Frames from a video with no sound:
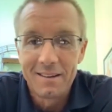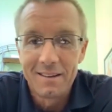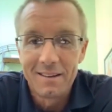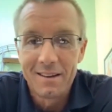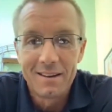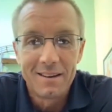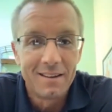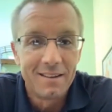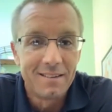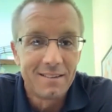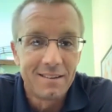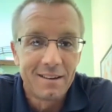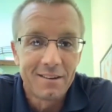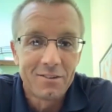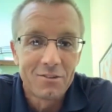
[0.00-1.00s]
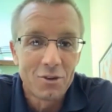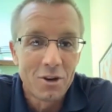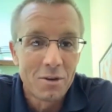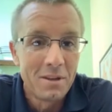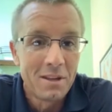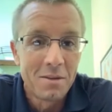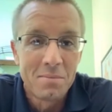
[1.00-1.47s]
it is an
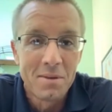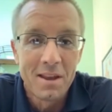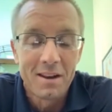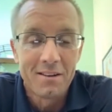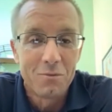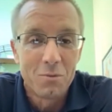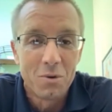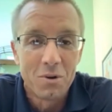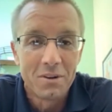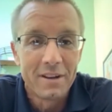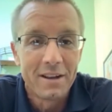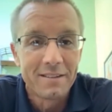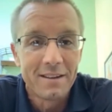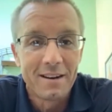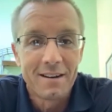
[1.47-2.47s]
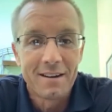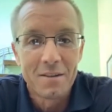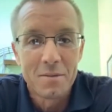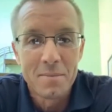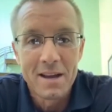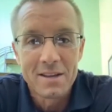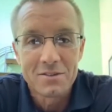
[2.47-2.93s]
extremely competitive world out there in
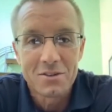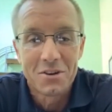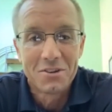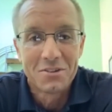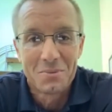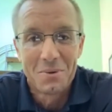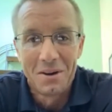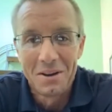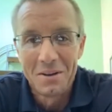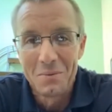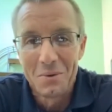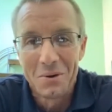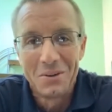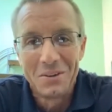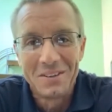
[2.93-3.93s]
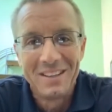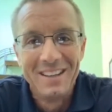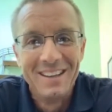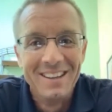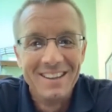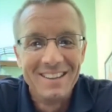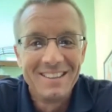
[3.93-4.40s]
the master's running world.
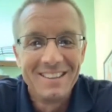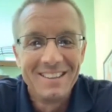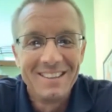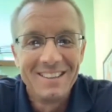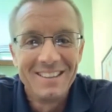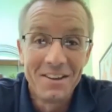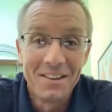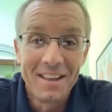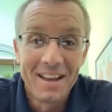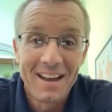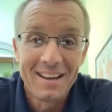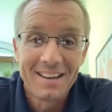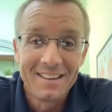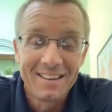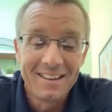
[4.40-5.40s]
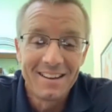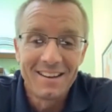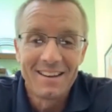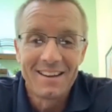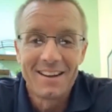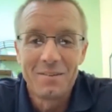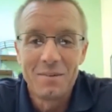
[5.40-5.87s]
Little did I know that.
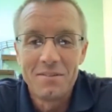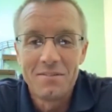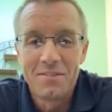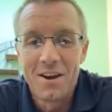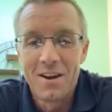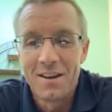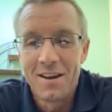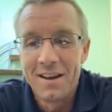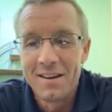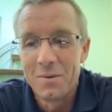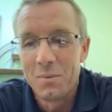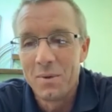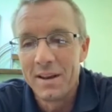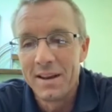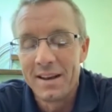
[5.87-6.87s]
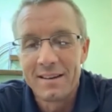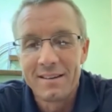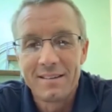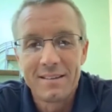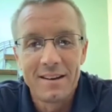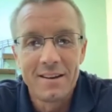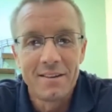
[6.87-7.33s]
And uh, we've gone on to win,
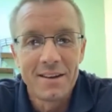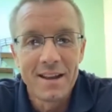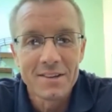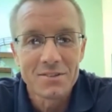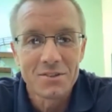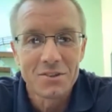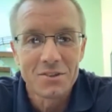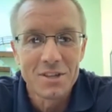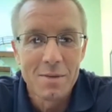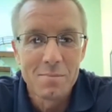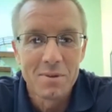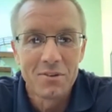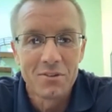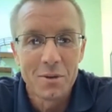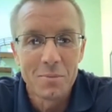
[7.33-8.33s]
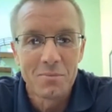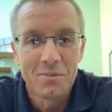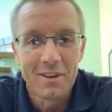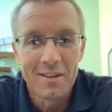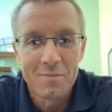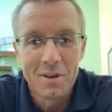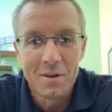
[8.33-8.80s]
you know, national
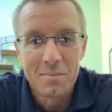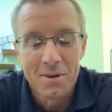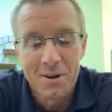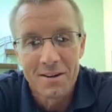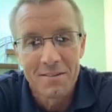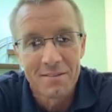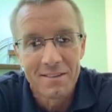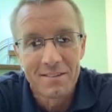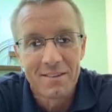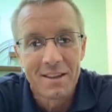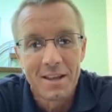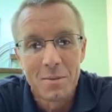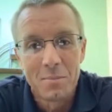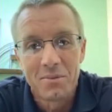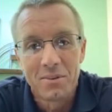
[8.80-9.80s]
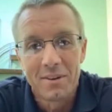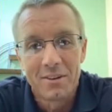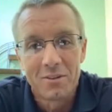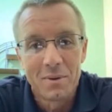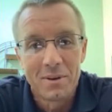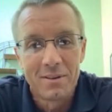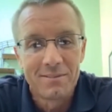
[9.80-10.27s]
championships. And I've been a part of these teams, and
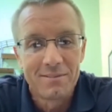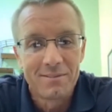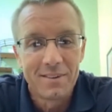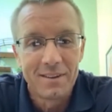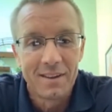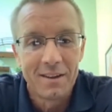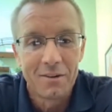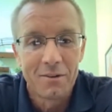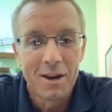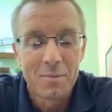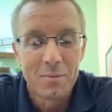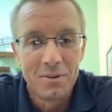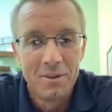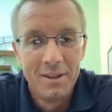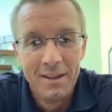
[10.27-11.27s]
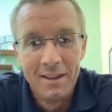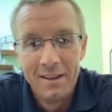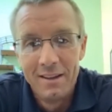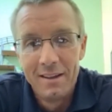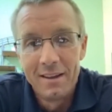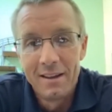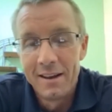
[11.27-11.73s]
it's been incredible.
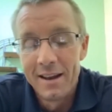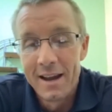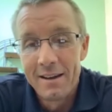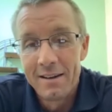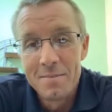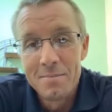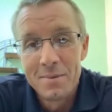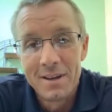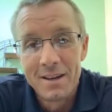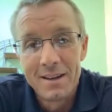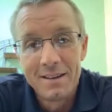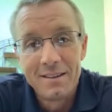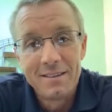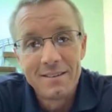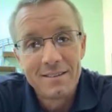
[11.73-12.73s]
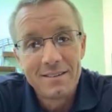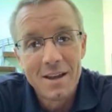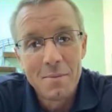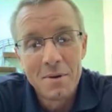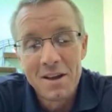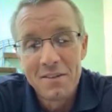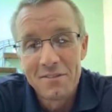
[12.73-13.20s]
And now I'm uh,
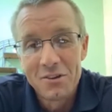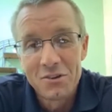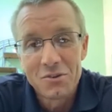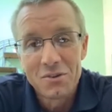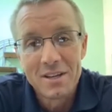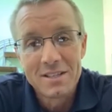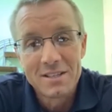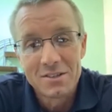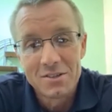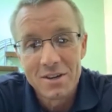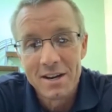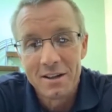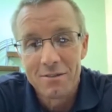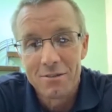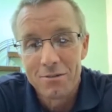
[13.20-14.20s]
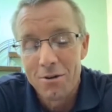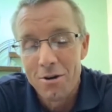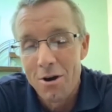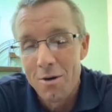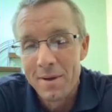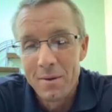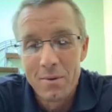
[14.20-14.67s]
coming off injuries and trying to
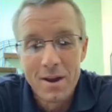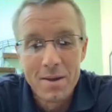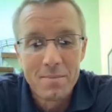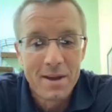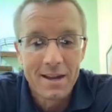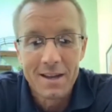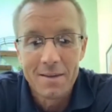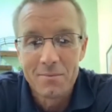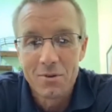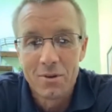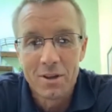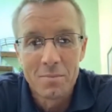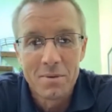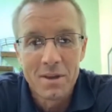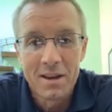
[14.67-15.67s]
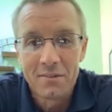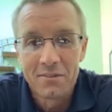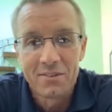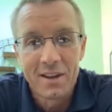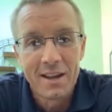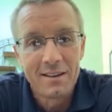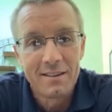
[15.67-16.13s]
crawl my way back up to a competitive
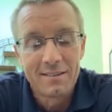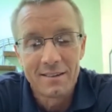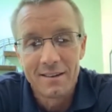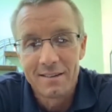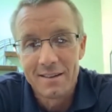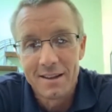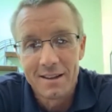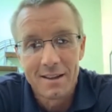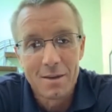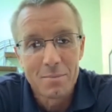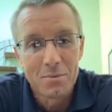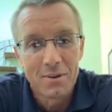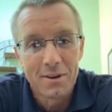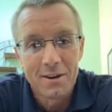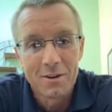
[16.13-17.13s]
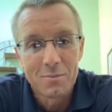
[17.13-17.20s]
state. It's going to take a couple of years,